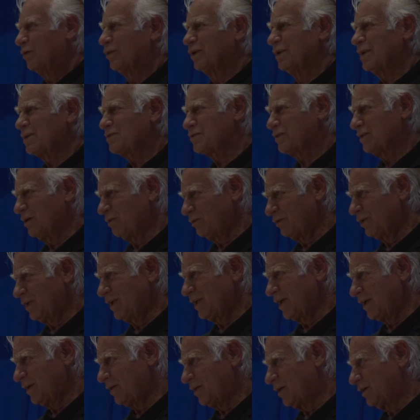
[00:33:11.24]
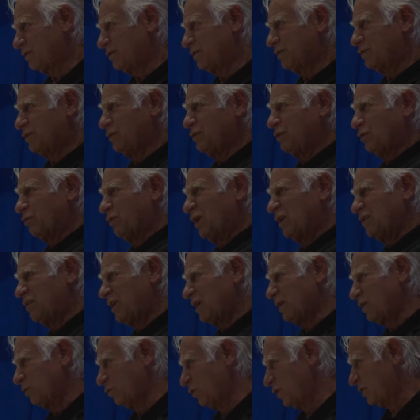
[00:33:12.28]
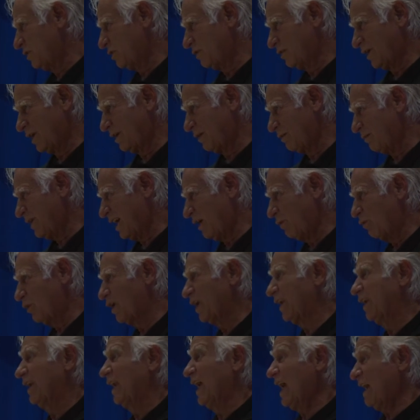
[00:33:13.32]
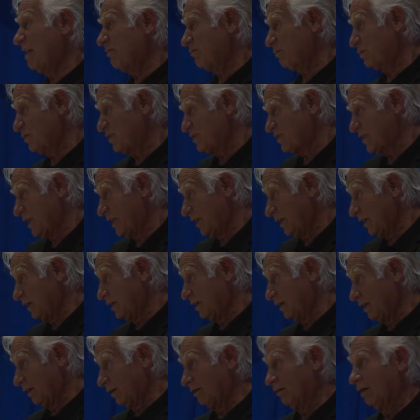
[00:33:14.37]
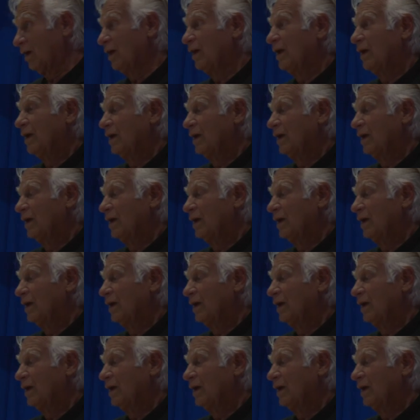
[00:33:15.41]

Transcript: Well, that's not really hard to do. Rodale, we're doing about 1.5% a year,